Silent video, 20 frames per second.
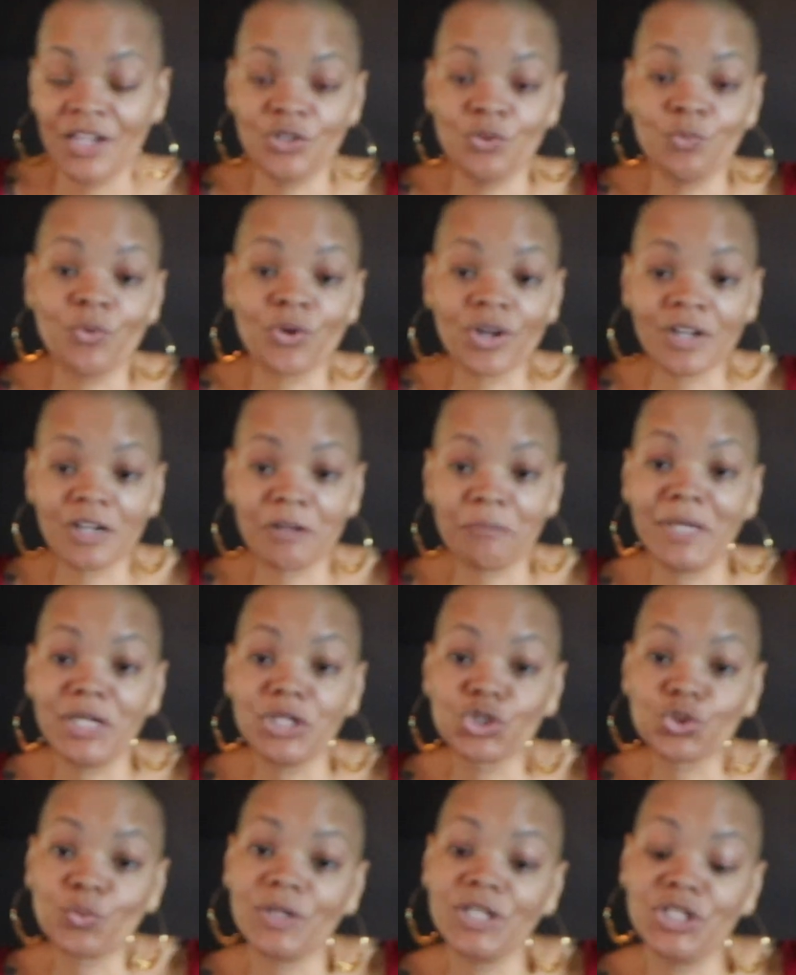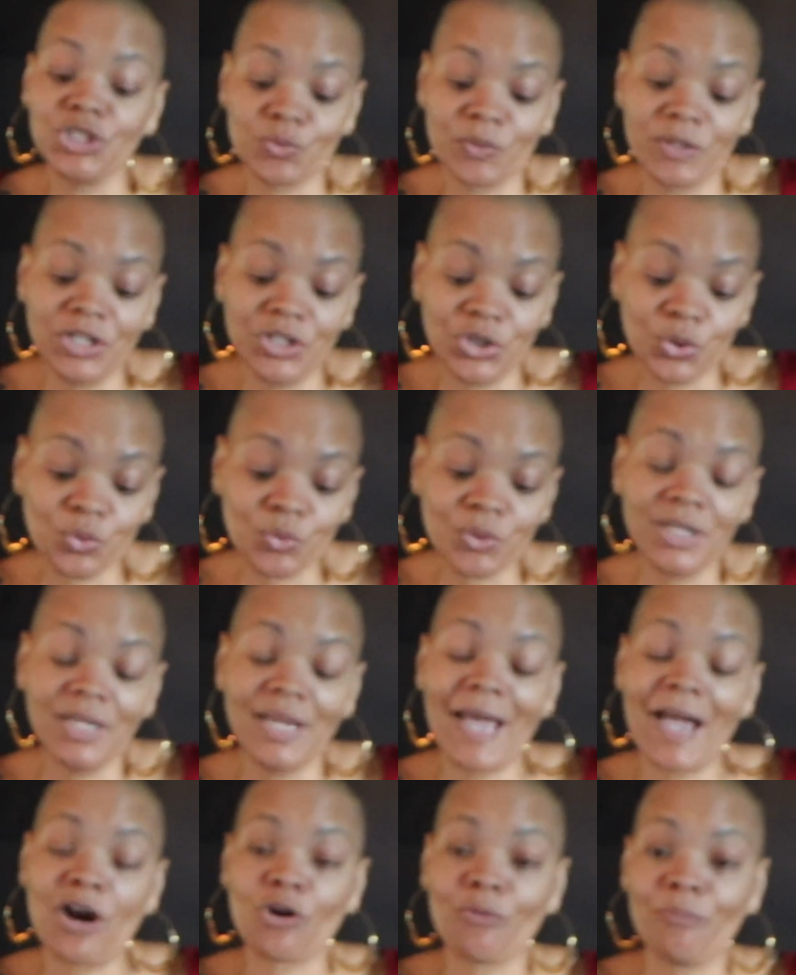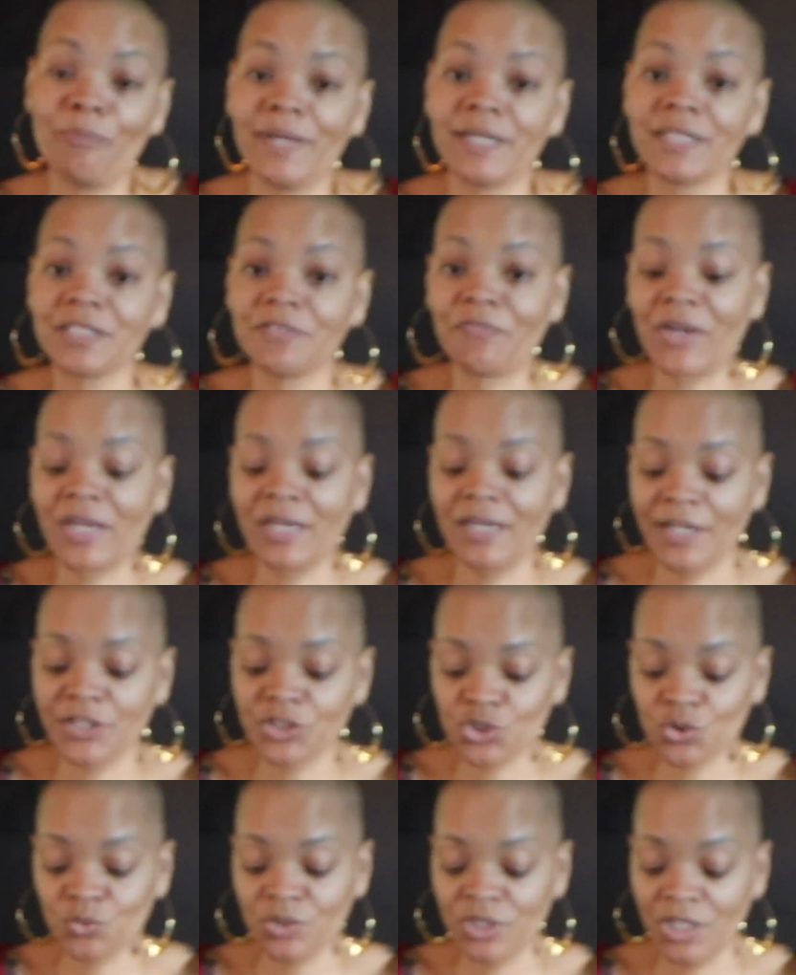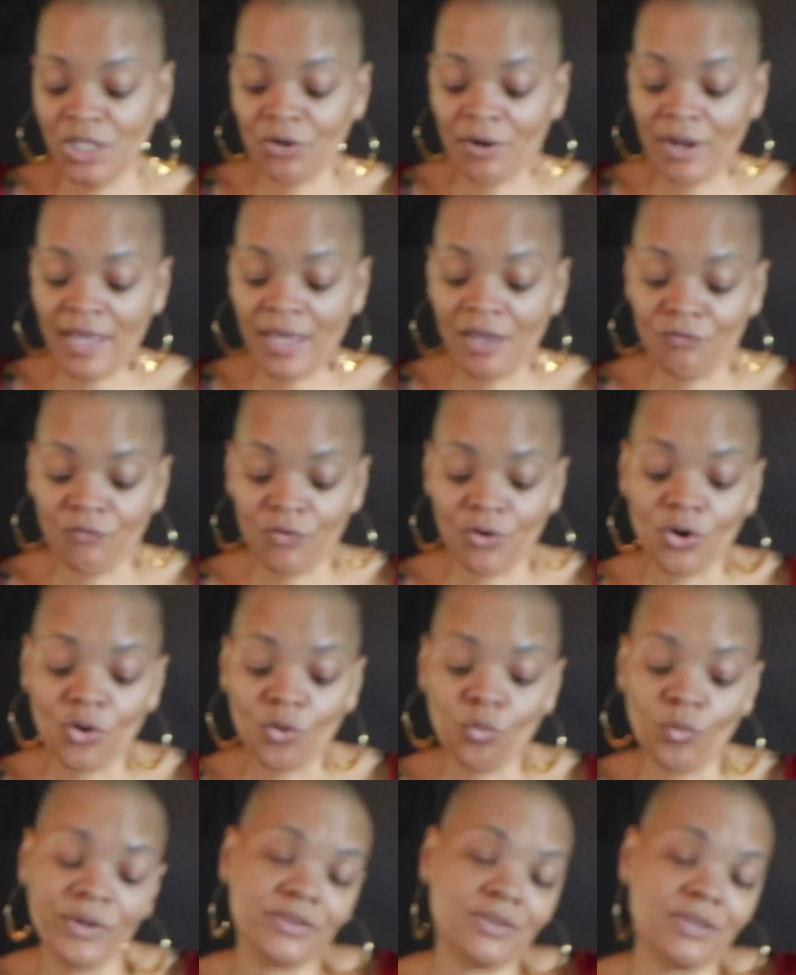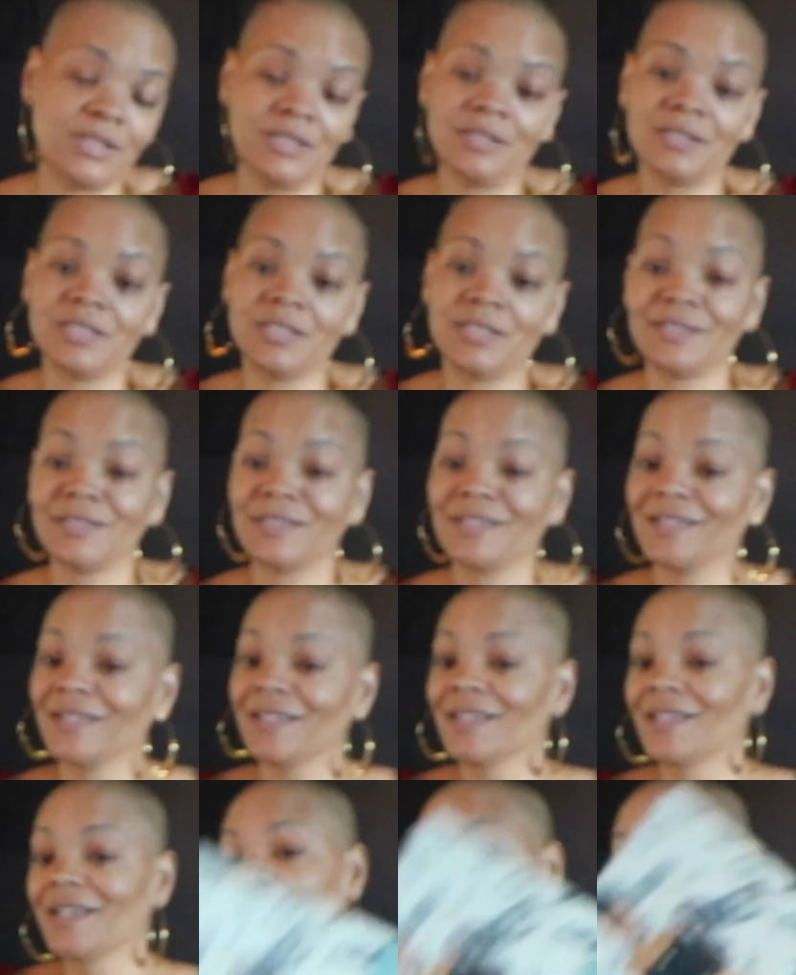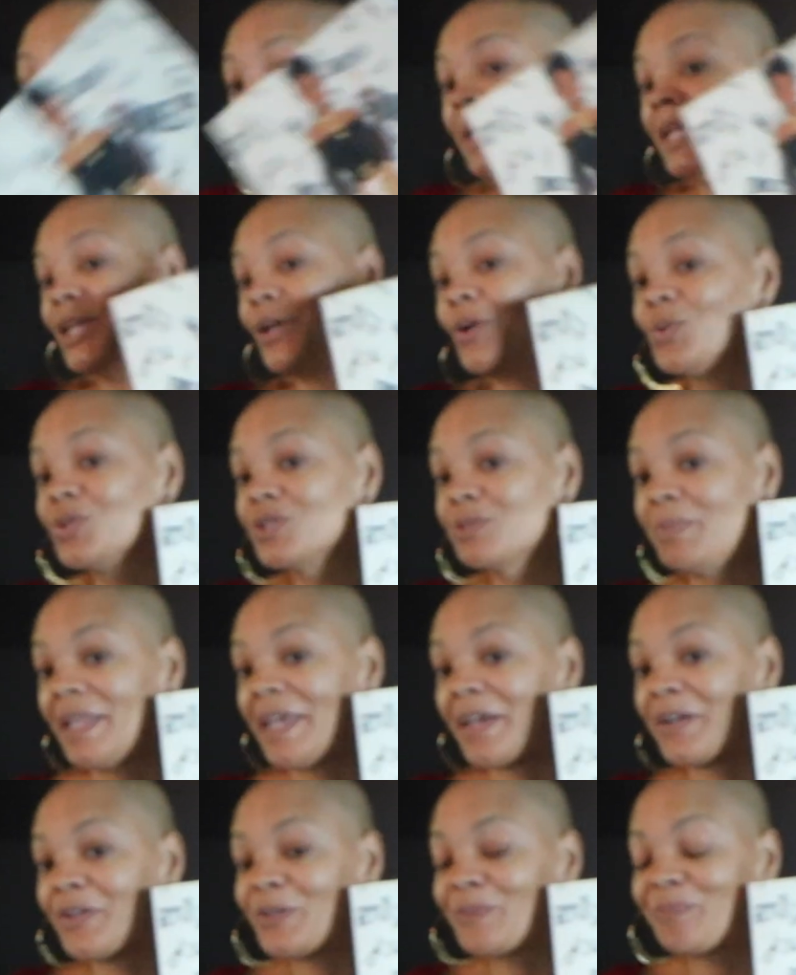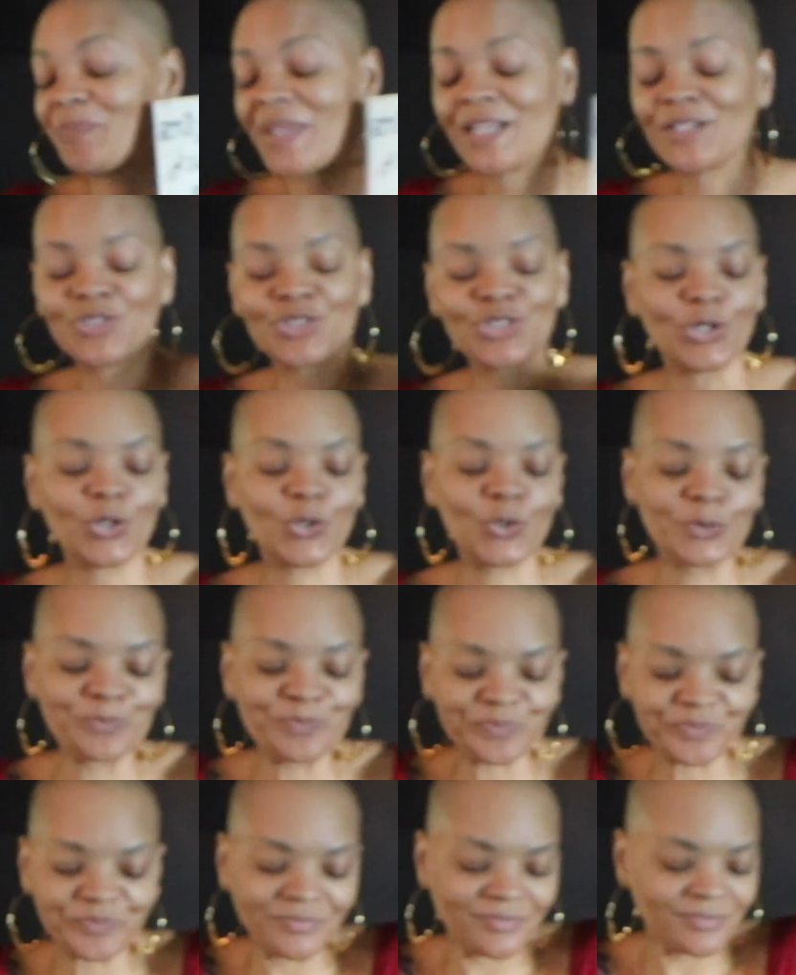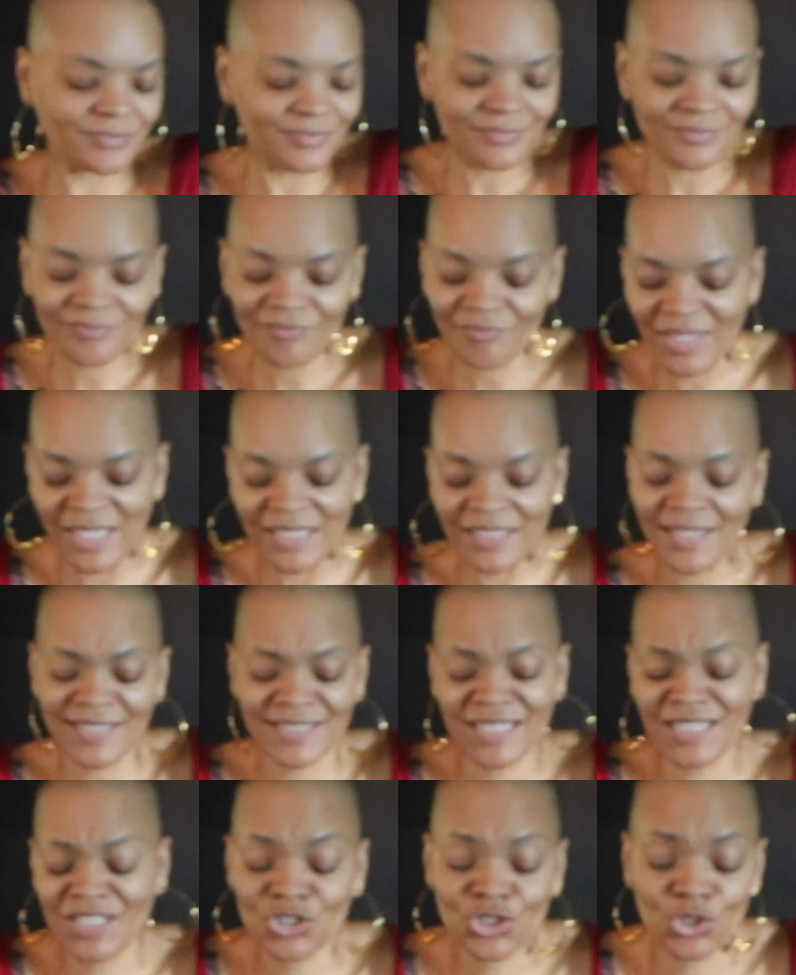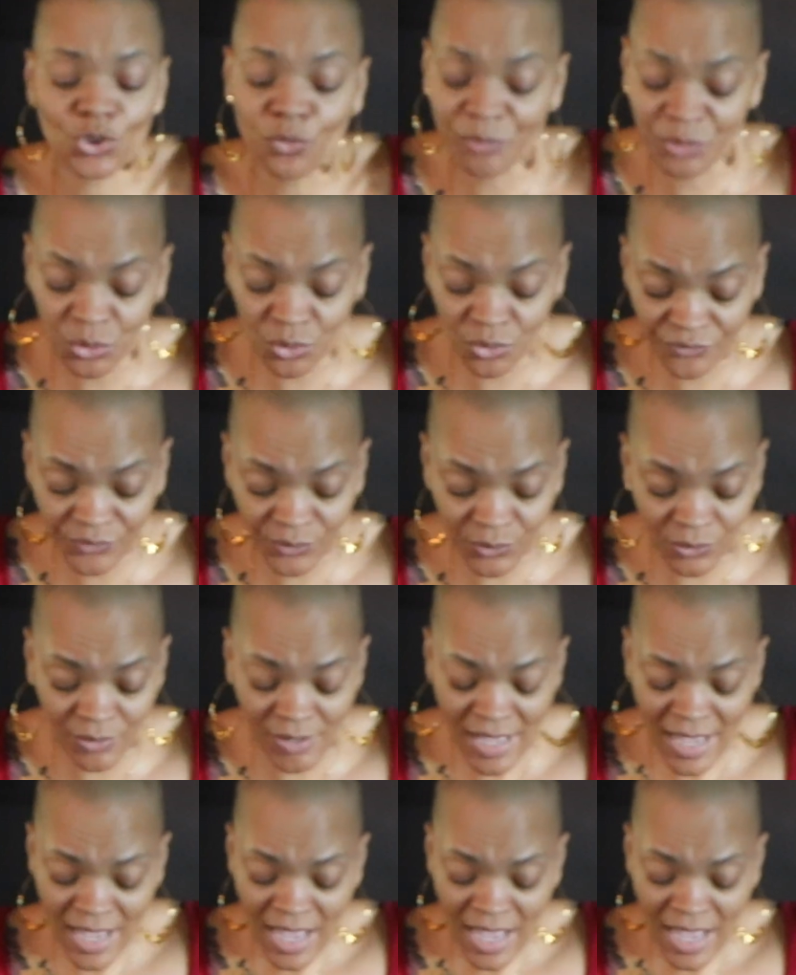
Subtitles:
We're going to make 2023 our best financial year ever with this money goals planner. And so, yes, it's so beautiful.